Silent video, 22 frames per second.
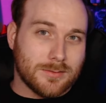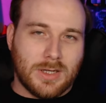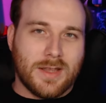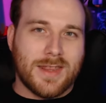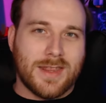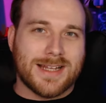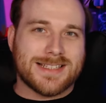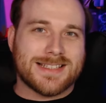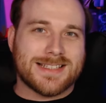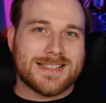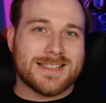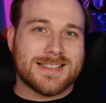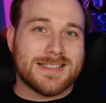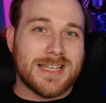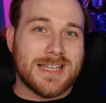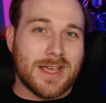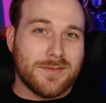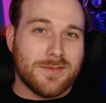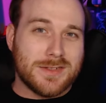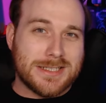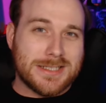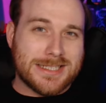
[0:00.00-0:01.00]
And that's
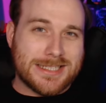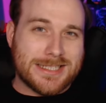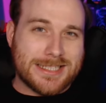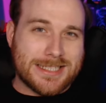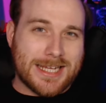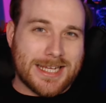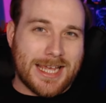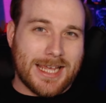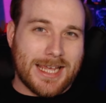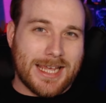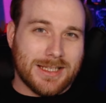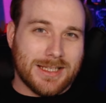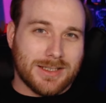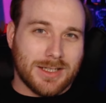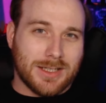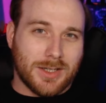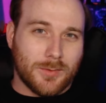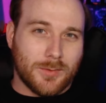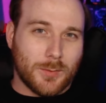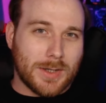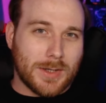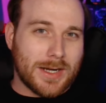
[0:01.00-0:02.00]
78
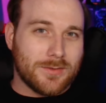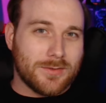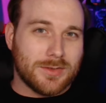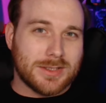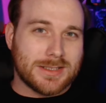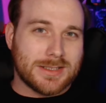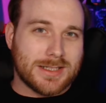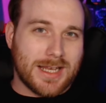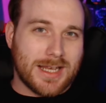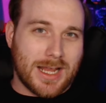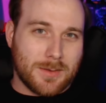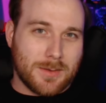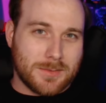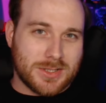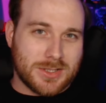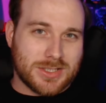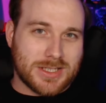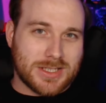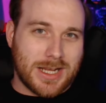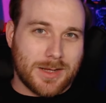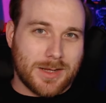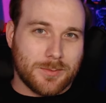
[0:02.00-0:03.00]
of whatever
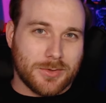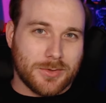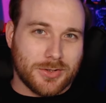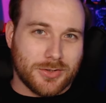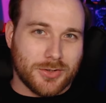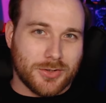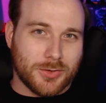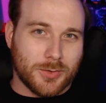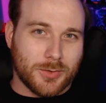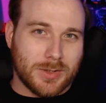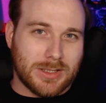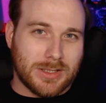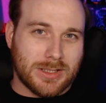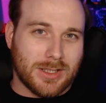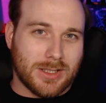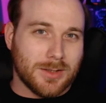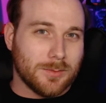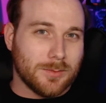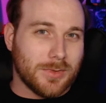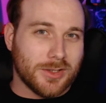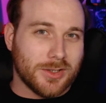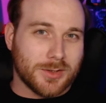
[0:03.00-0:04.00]
damage type you're doing
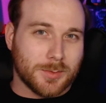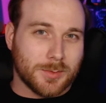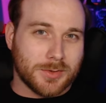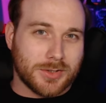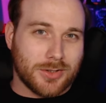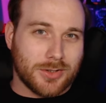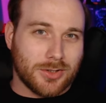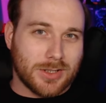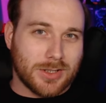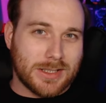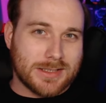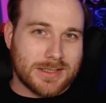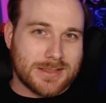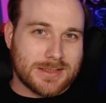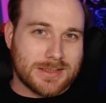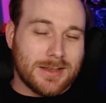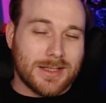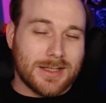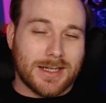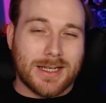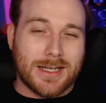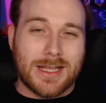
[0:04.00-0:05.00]
on multiple
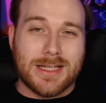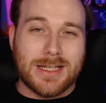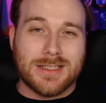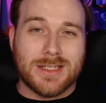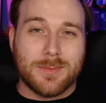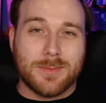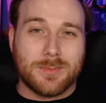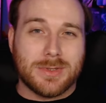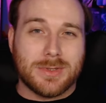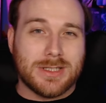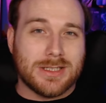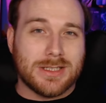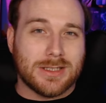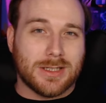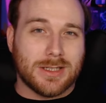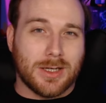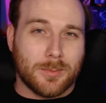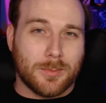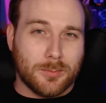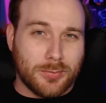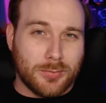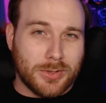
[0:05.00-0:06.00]
targets. That ends up being
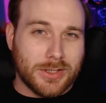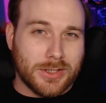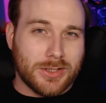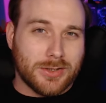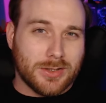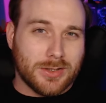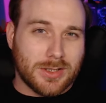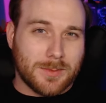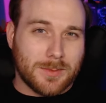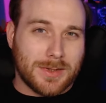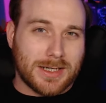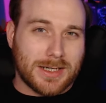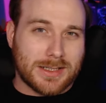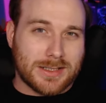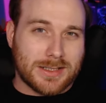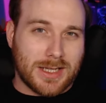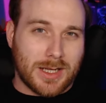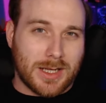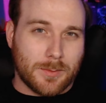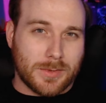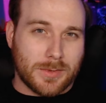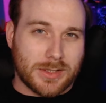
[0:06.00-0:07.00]
a pretty good amount of
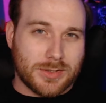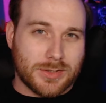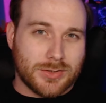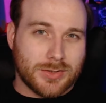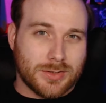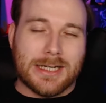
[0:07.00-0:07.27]
damage.